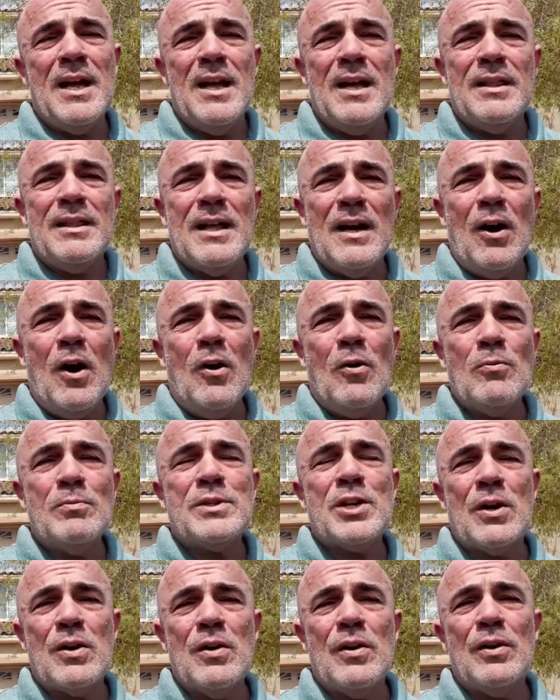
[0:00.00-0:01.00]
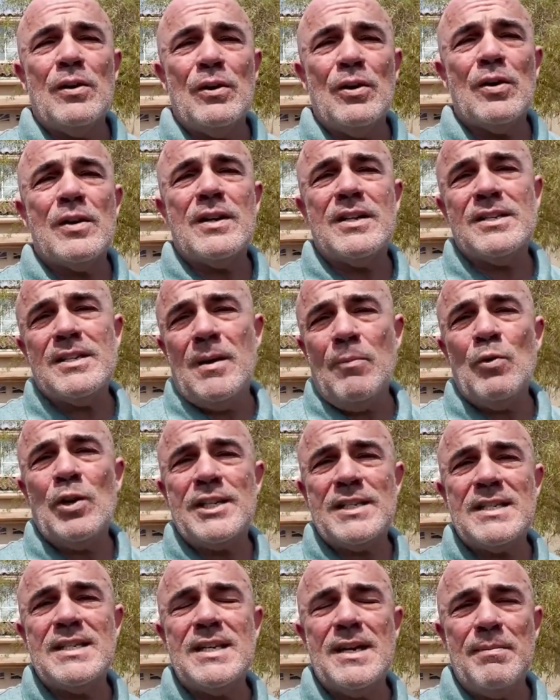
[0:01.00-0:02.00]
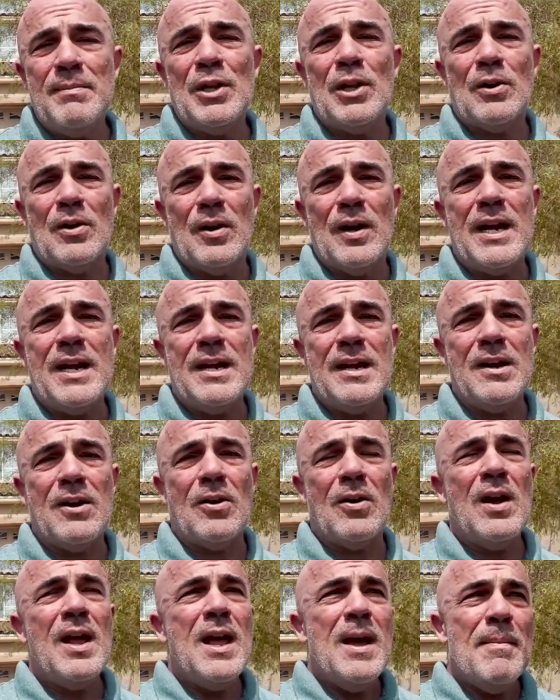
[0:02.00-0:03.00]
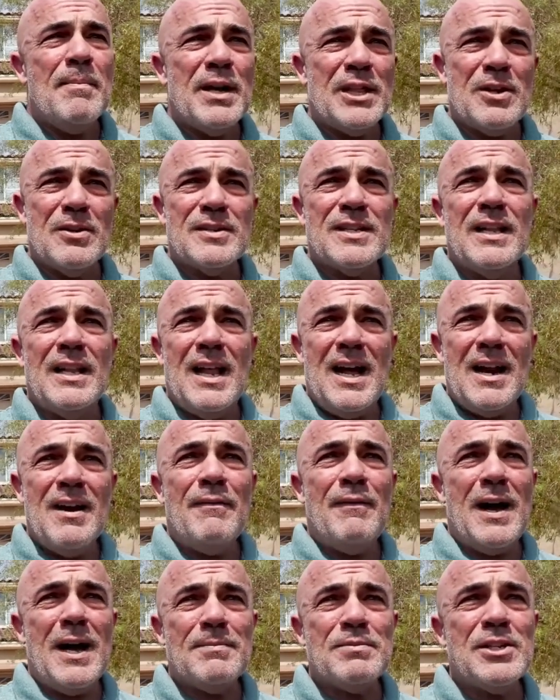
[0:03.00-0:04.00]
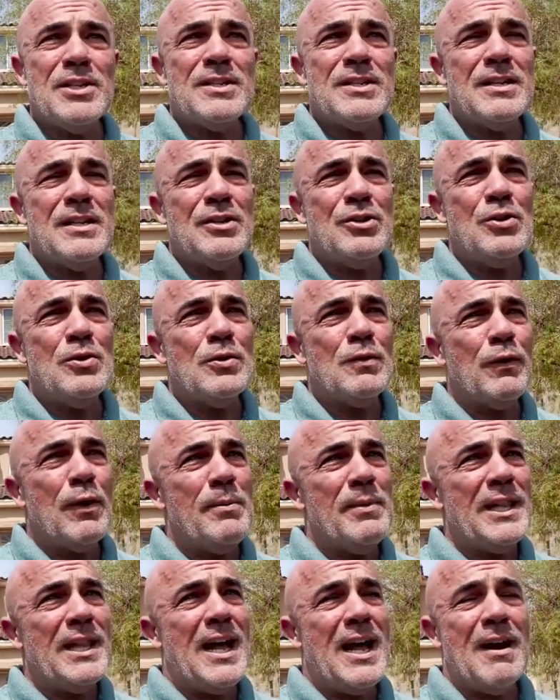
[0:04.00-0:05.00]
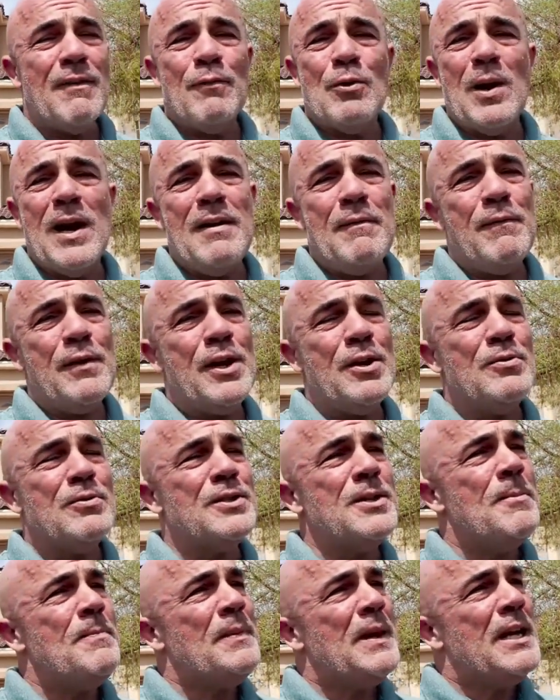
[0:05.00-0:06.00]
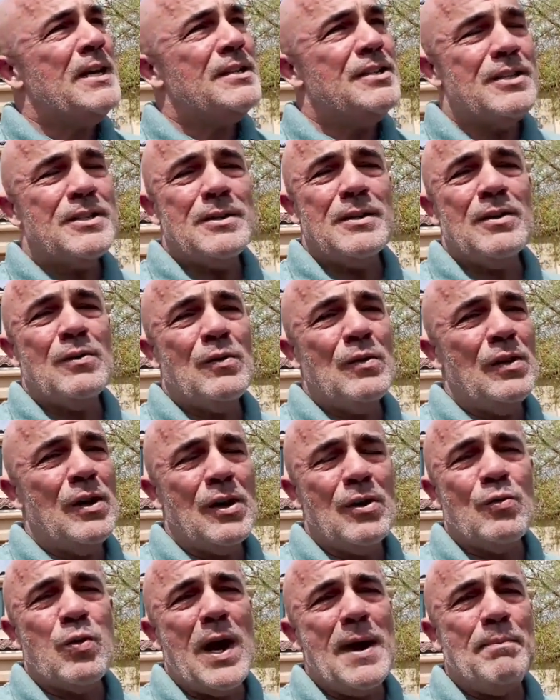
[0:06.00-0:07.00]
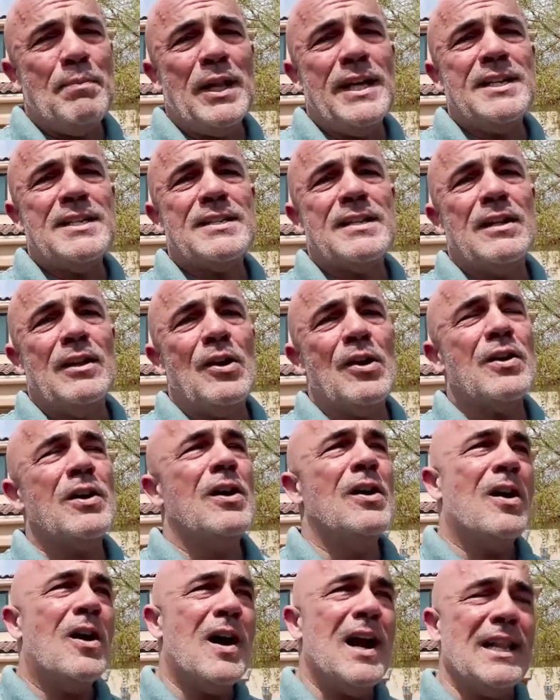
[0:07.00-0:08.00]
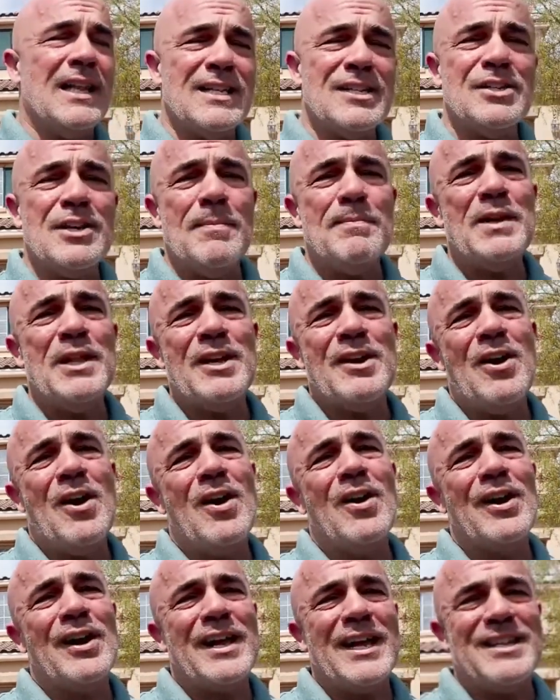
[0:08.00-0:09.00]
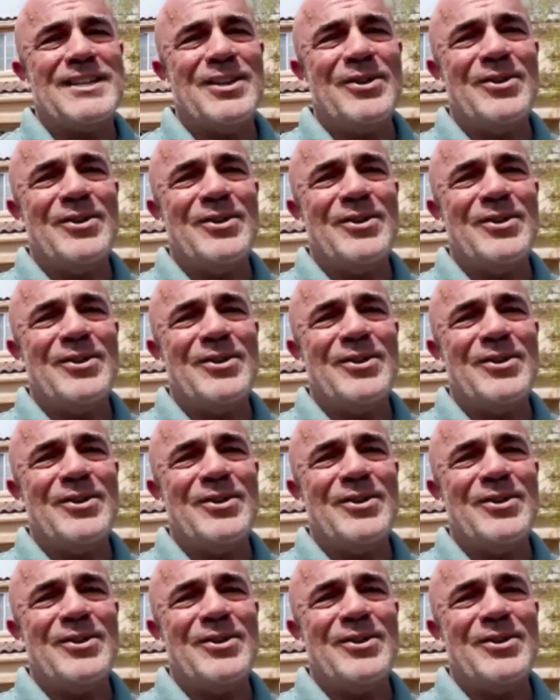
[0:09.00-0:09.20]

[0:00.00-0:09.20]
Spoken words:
homes are going to look somewhat similar here, but there's a lot of options to choose from, a lot of great views, just a great place to look. All right, let's jump in the car and get to